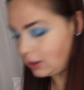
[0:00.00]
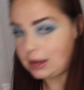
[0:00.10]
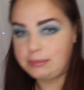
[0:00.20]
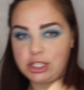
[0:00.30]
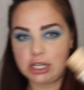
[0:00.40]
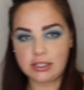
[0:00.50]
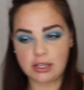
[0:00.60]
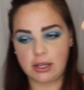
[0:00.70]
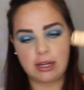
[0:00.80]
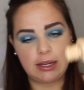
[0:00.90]
I'm just
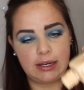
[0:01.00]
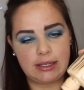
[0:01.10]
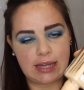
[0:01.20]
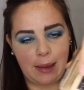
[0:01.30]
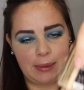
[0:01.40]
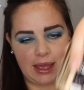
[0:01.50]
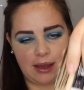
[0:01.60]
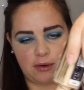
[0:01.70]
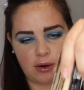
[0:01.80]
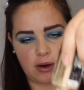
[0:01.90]
going to dab it
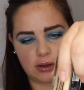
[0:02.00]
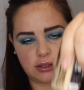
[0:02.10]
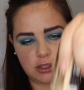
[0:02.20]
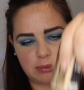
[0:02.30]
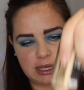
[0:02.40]
out onto my